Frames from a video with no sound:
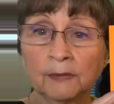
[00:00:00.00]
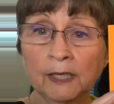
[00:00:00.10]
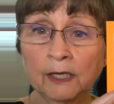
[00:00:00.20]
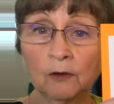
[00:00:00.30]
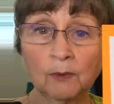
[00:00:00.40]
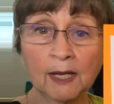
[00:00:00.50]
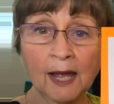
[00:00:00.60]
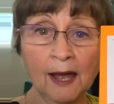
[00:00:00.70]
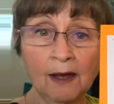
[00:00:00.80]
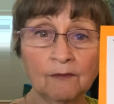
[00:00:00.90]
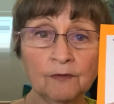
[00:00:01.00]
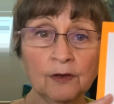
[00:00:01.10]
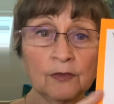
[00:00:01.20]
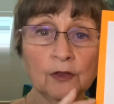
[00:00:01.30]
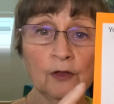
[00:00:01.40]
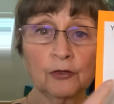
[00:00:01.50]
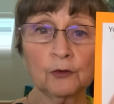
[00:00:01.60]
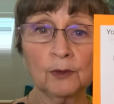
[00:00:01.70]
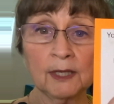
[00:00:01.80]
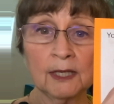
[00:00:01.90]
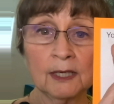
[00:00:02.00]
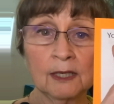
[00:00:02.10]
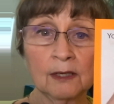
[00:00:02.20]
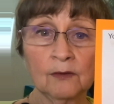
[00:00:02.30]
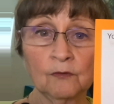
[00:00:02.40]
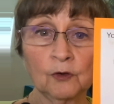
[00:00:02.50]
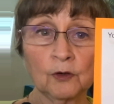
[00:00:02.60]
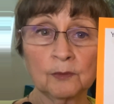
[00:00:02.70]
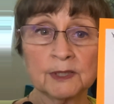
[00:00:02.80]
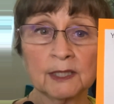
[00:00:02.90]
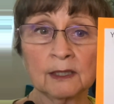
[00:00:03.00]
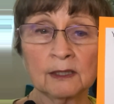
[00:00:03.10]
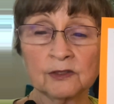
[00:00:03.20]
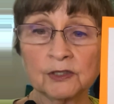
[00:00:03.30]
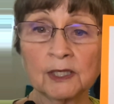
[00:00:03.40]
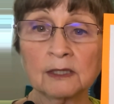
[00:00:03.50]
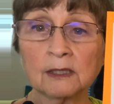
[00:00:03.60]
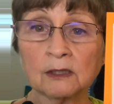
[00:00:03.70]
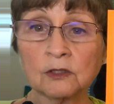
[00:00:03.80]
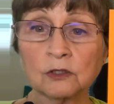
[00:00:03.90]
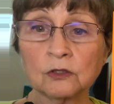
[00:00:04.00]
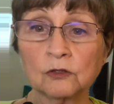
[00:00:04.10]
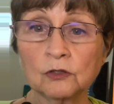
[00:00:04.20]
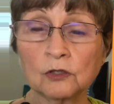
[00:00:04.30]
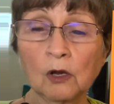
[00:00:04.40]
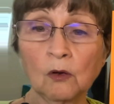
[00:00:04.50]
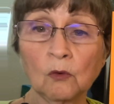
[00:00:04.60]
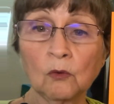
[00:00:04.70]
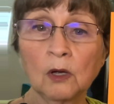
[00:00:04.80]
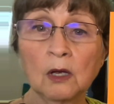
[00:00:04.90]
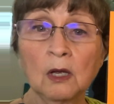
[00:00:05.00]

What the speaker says: Here we have the three verbs in a sentence to show